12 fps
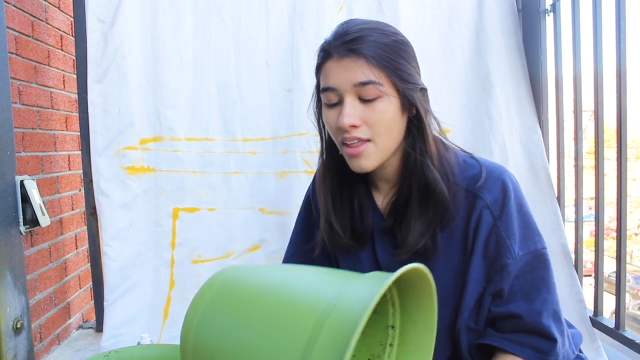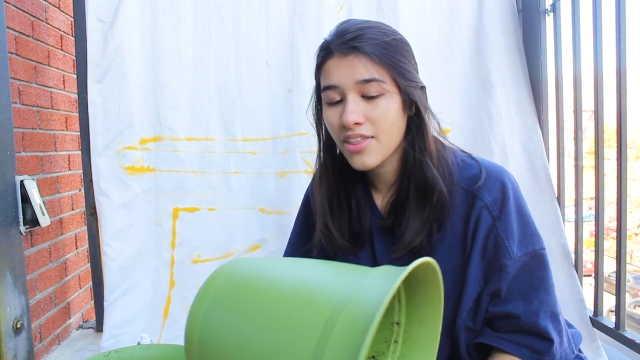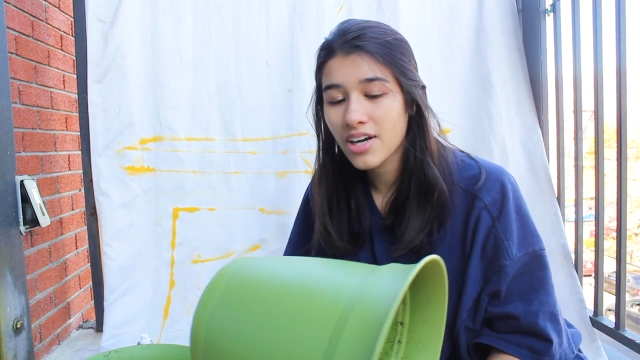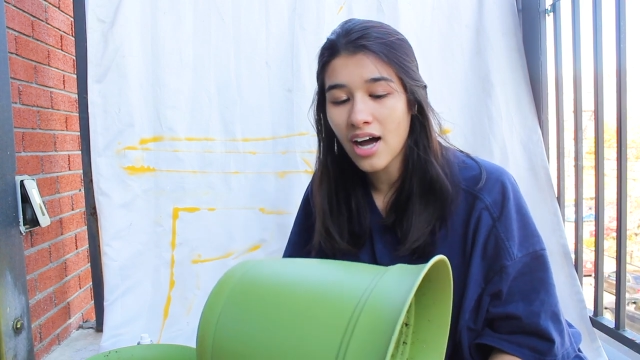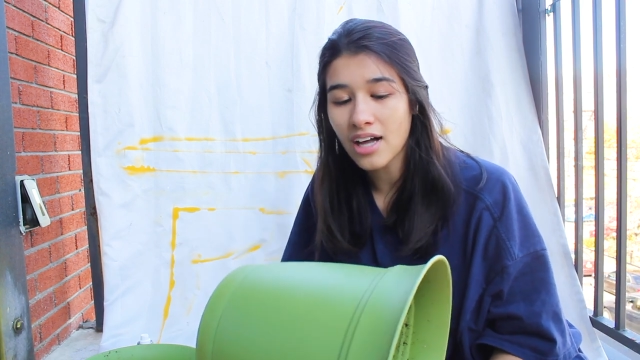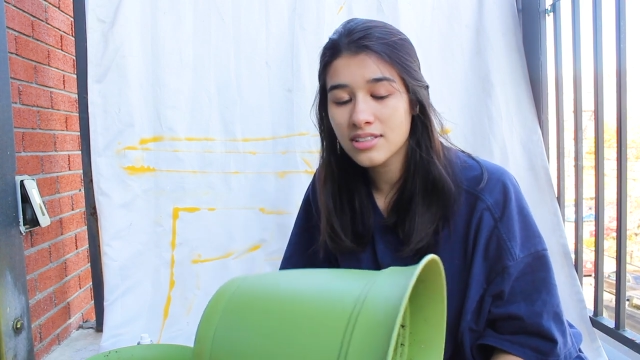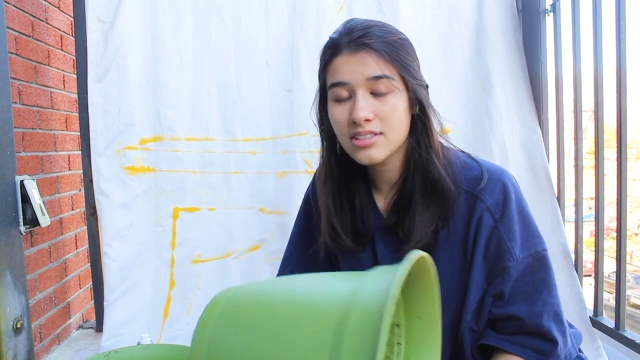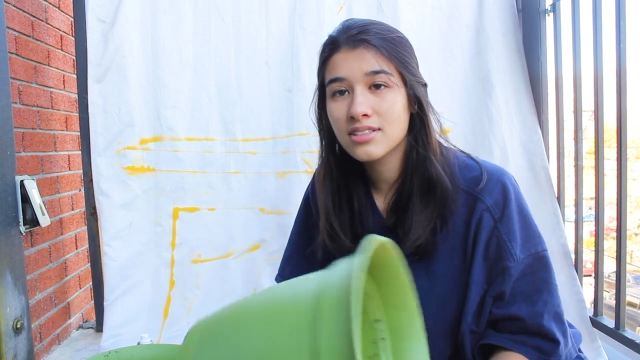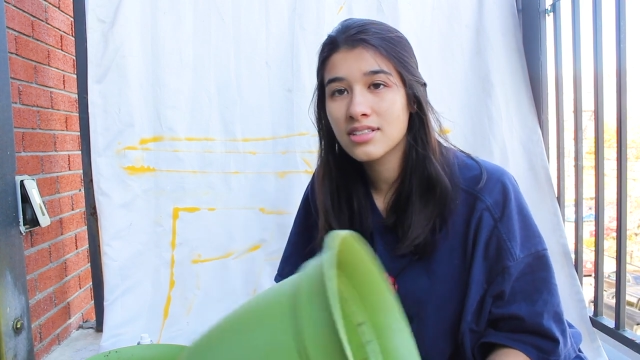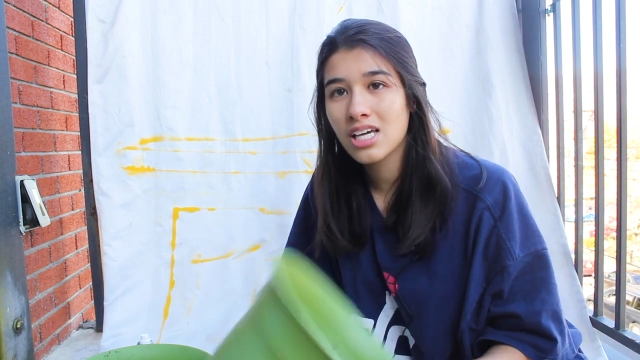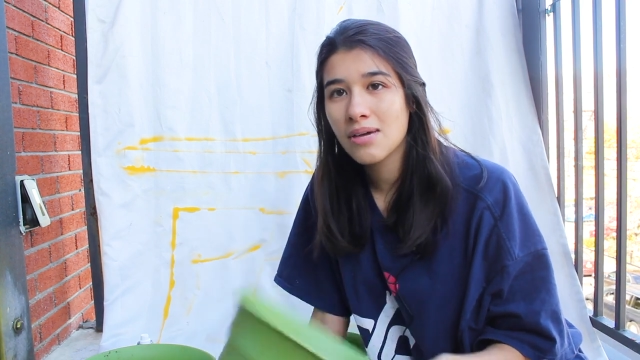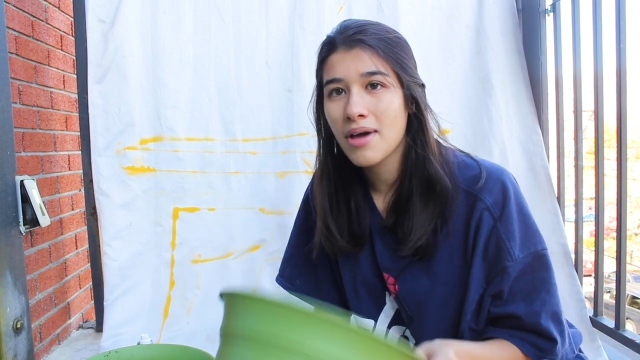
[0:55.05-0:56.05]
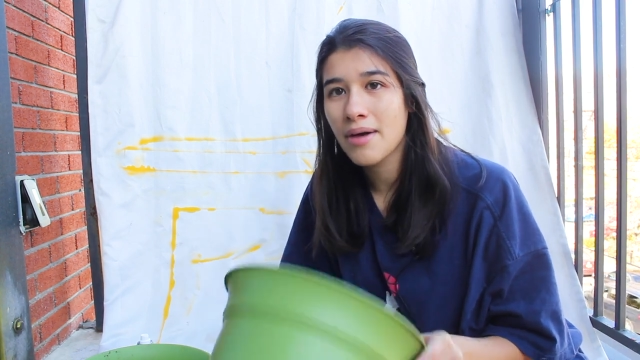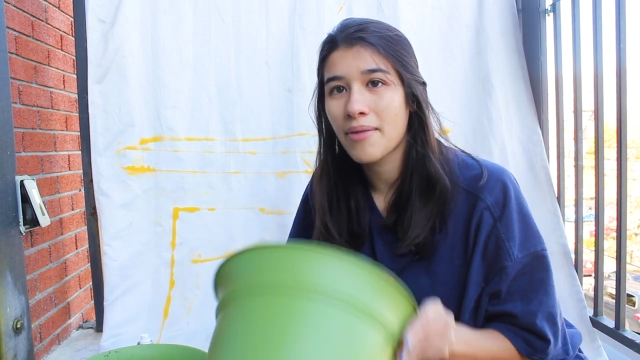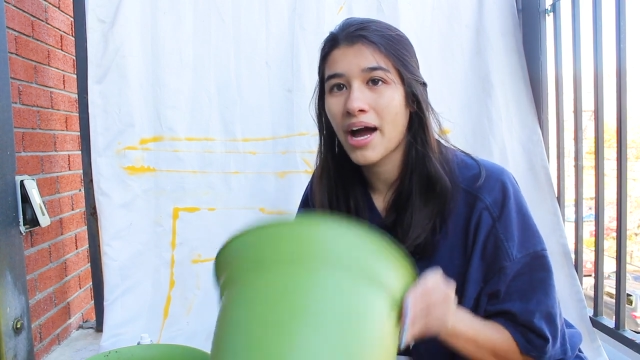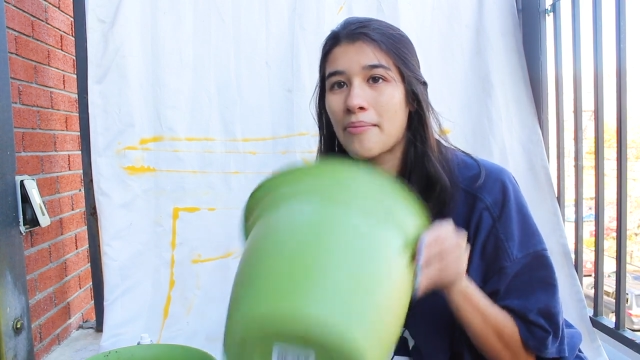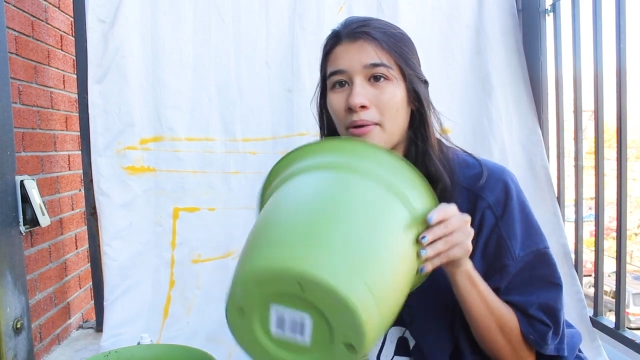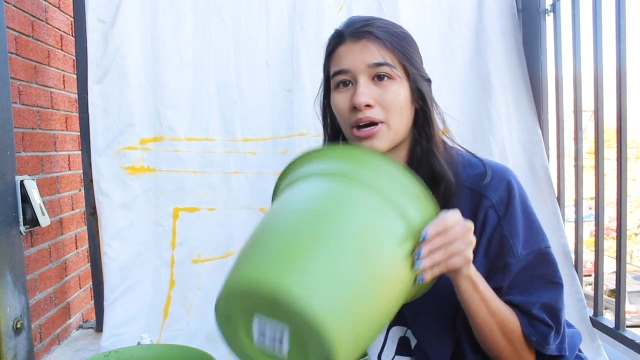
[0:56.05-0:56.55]
the color scheme in
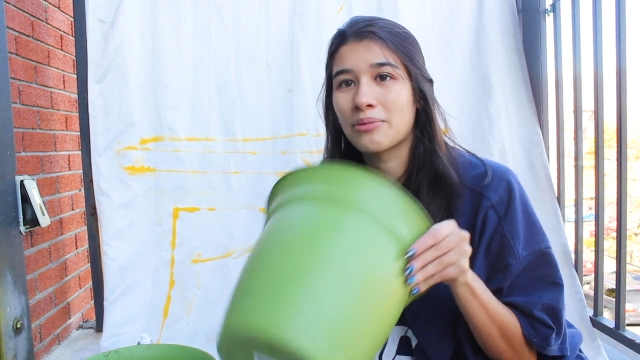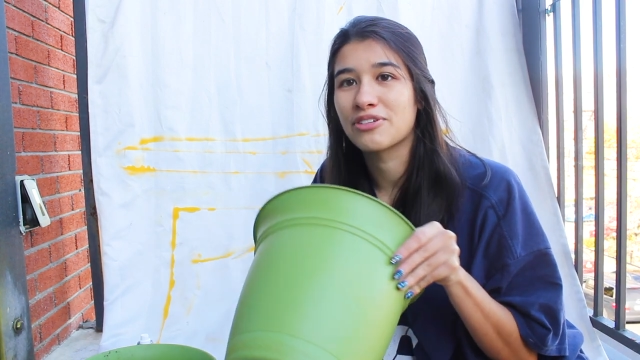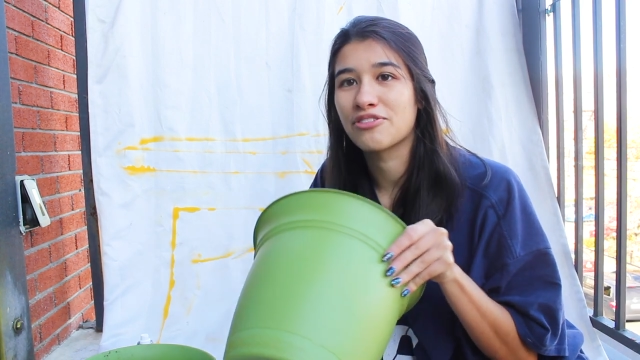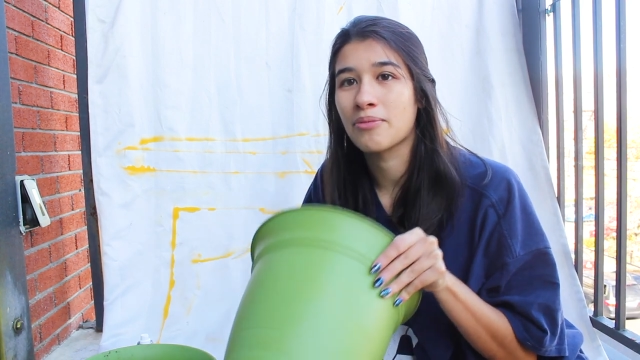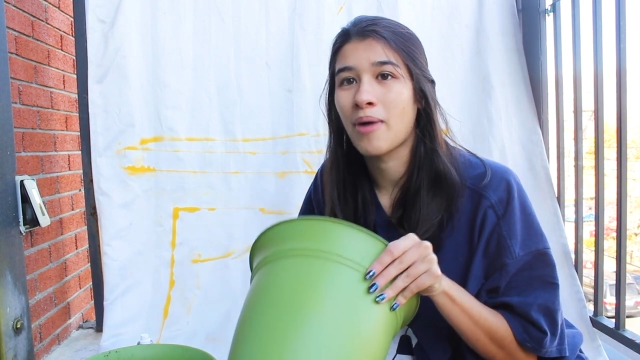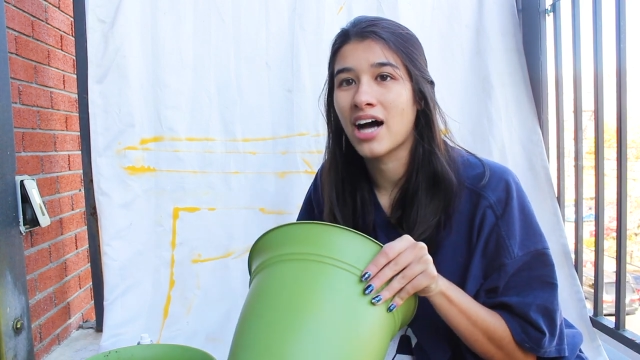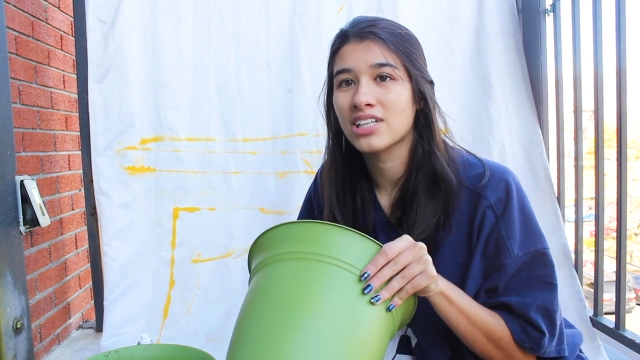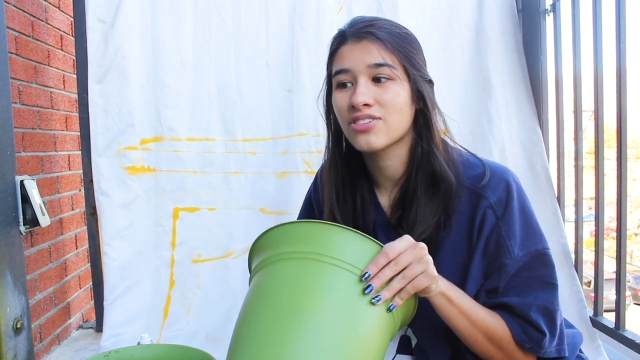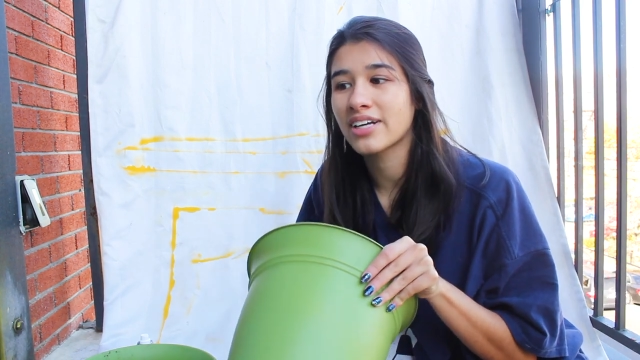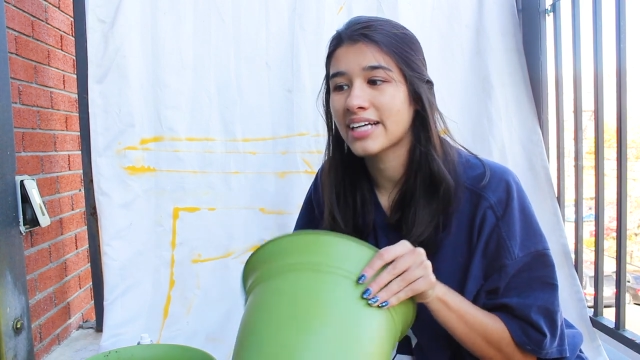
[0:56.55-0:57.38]
my apartment for pots